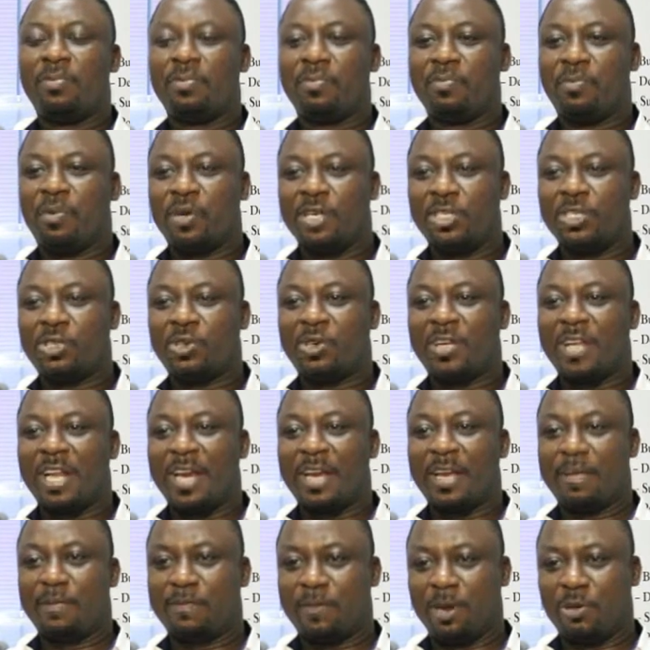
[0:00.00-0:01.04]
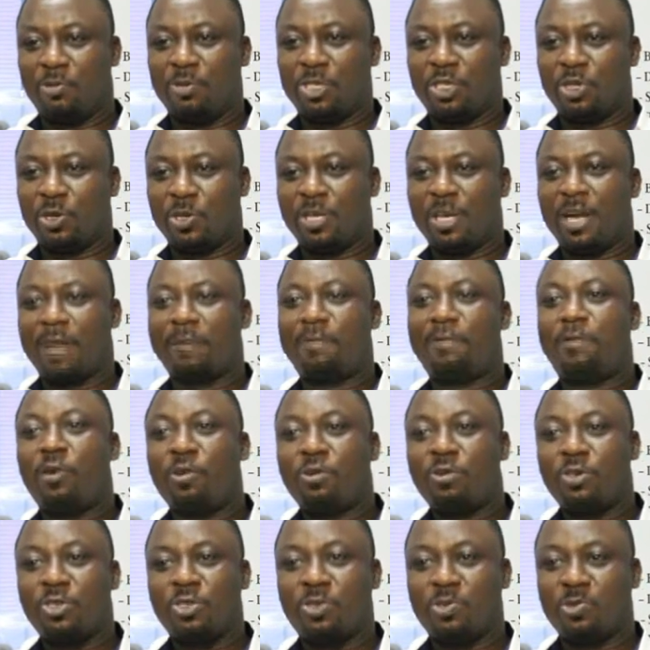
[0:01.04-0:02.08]
monitoring and evaluation that
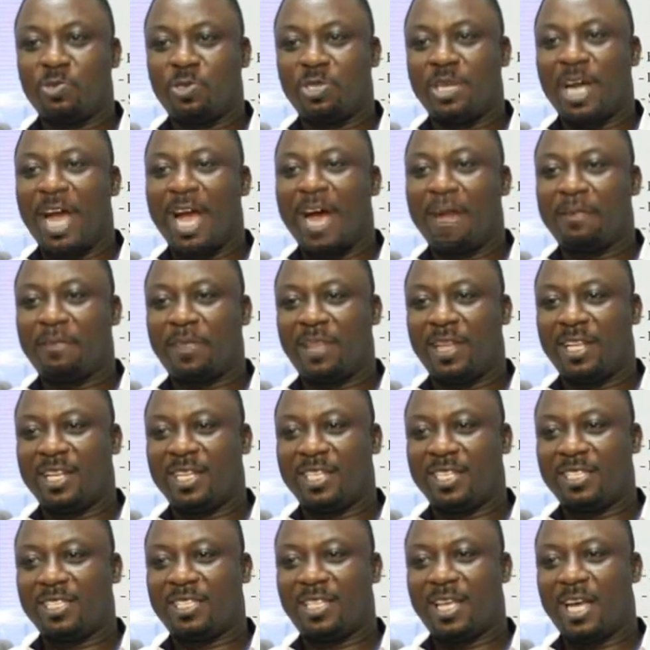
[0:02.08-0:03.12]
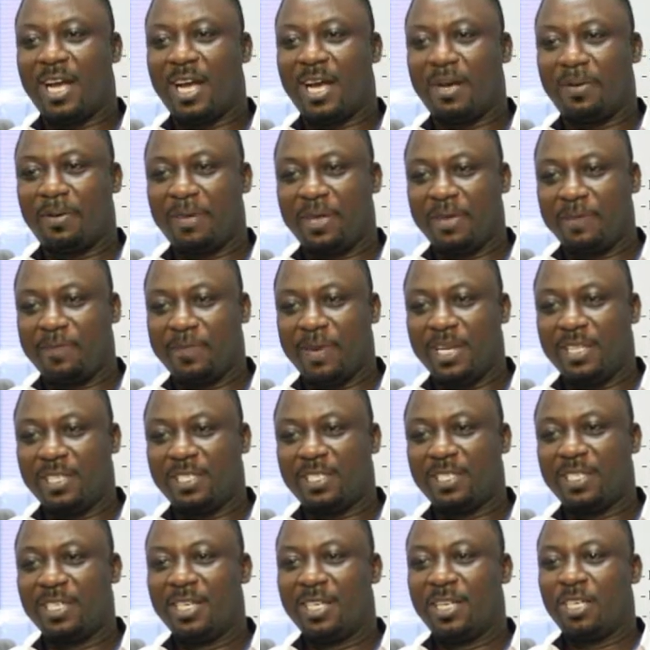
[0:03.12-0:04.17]
follows suit after this
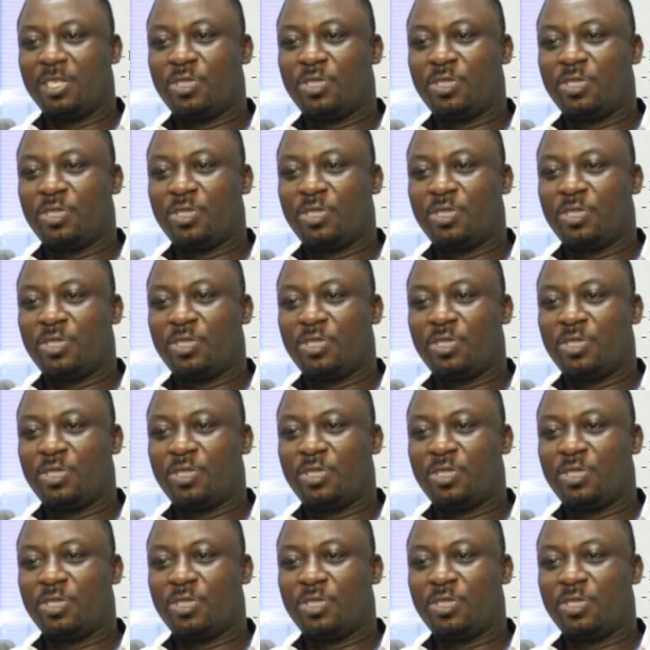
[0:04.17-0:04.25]
event,